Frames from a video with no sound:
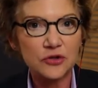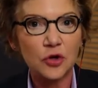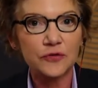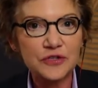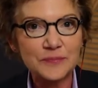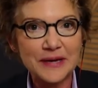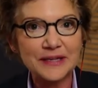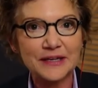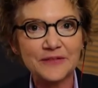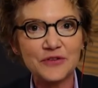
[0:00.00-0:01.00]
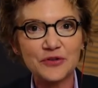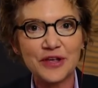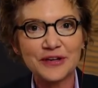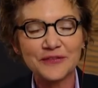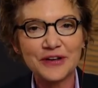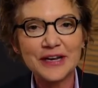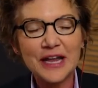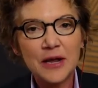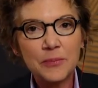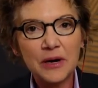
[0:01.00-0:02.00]
nervous making if you think of it,
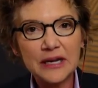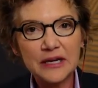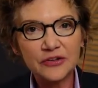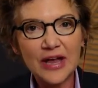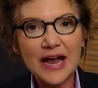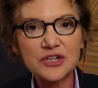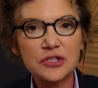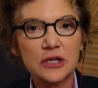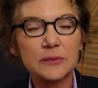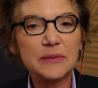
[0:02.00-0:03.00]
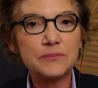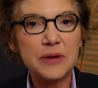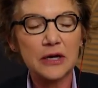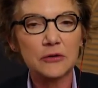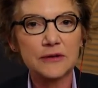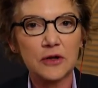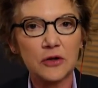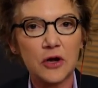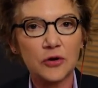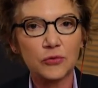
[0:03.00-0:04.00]
but it is actually going to be better in the
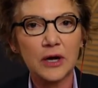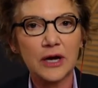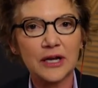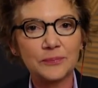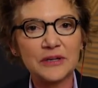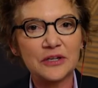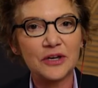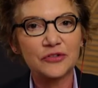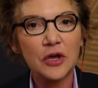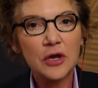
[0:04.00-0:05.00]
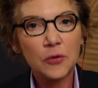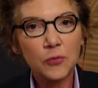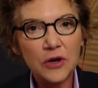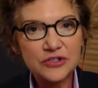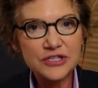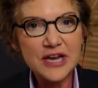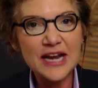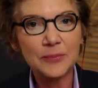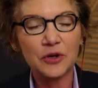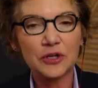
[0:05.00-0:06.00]
long run, because a
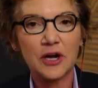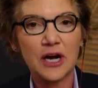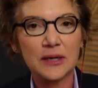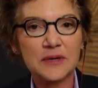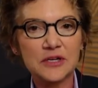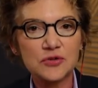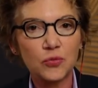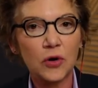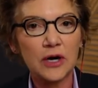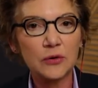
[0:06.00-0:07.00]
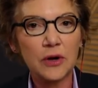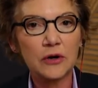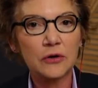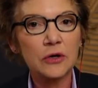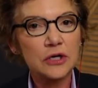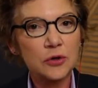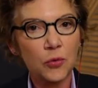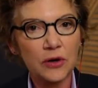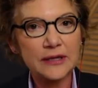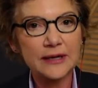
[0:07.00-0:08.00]
sustainable economy is one where you
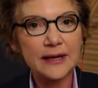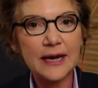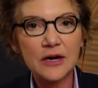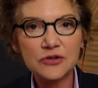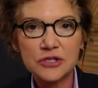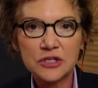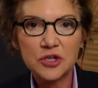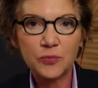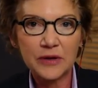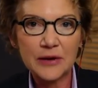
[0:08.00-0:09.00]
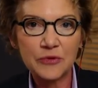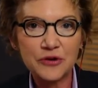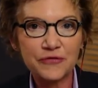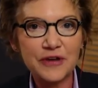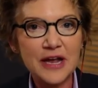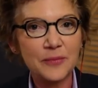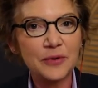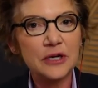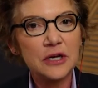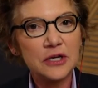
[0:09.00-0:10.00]
want to get a house, you plan with your
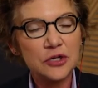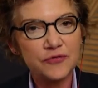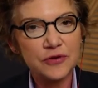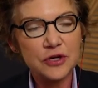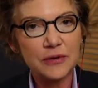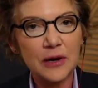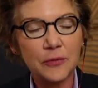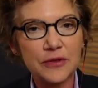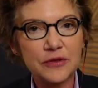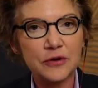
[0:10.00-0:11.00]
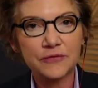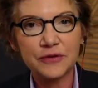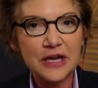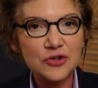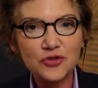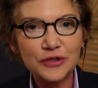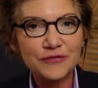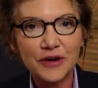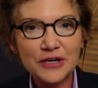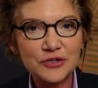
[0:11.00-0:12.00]
family, you figure out with your financial
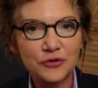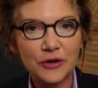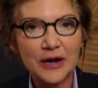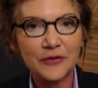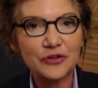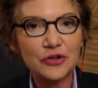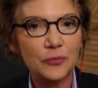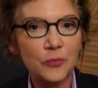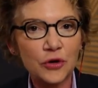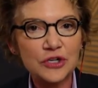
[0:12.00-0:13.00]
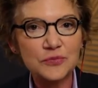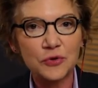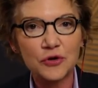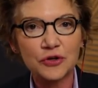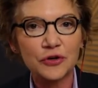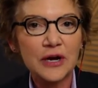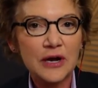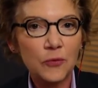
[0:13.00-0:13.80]
advisor or however your mortgage broker,